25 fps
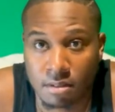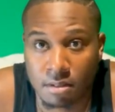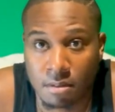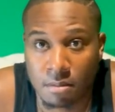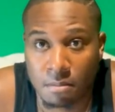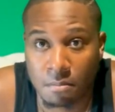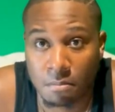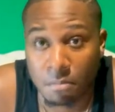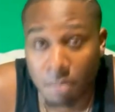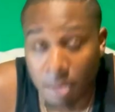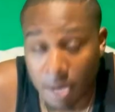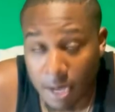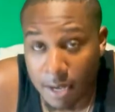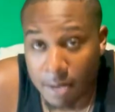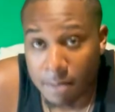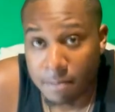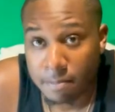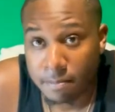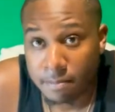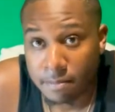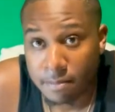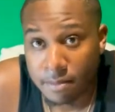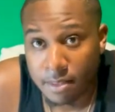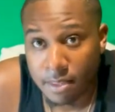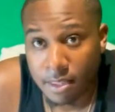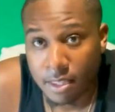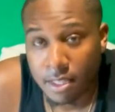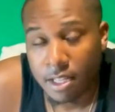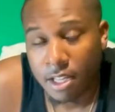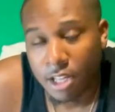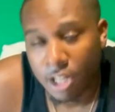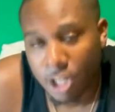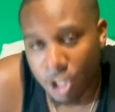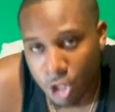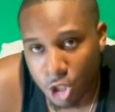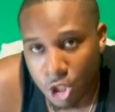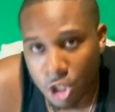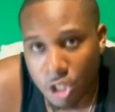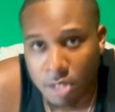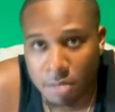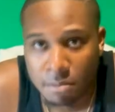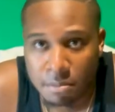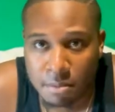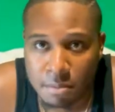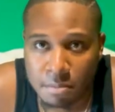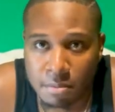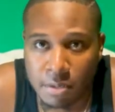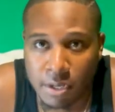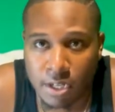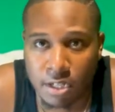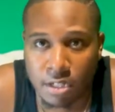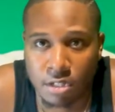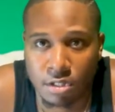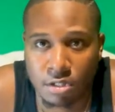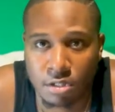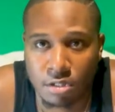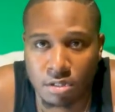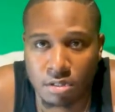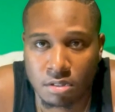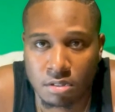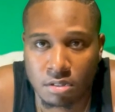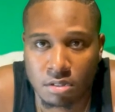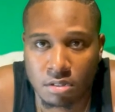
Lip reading: But he should be punished.